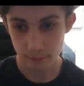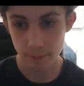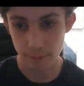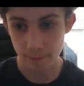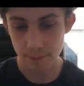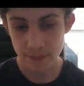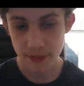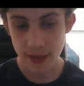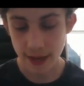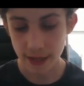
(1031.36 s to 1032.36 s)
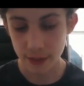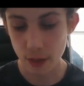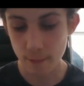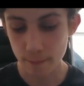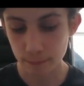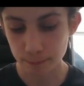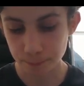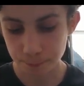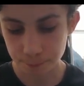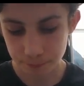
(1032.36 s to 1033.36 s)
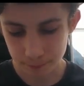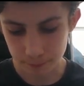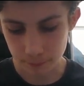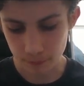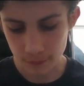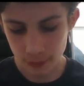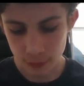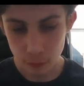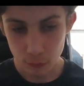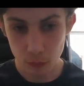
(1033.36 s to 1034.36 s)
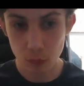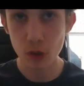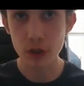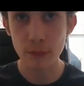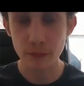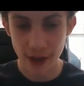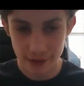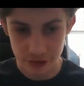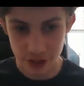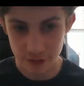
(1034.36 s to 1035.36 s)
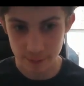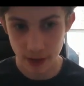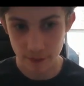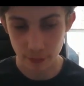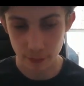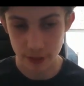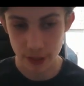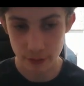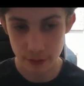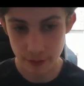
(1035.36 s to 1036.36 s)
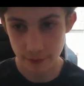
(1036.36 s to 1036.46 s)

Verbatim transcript: Mm-hmm. And um, what can fans expect from you?